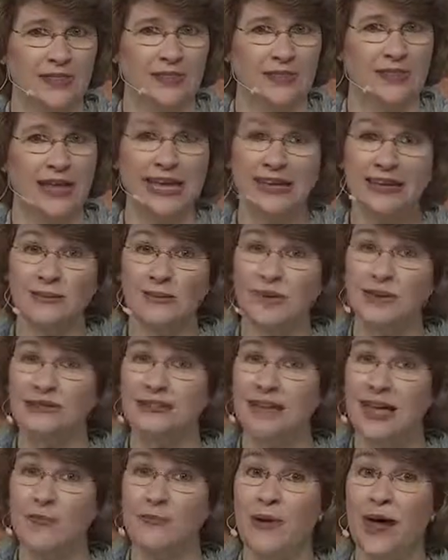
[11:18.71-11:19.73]
They can be
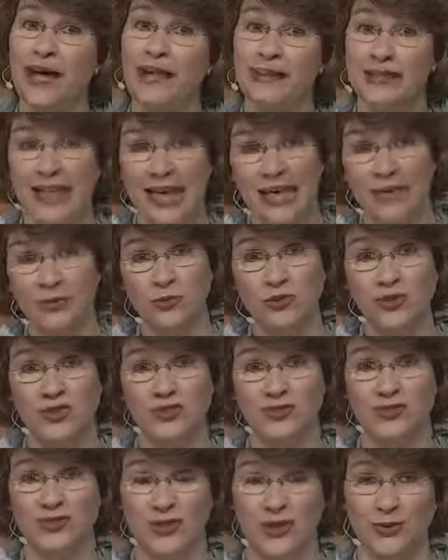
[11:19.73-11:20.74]
set by
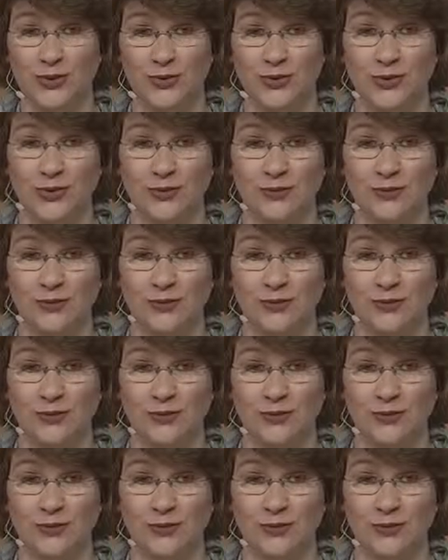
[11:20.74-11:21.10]
languages too.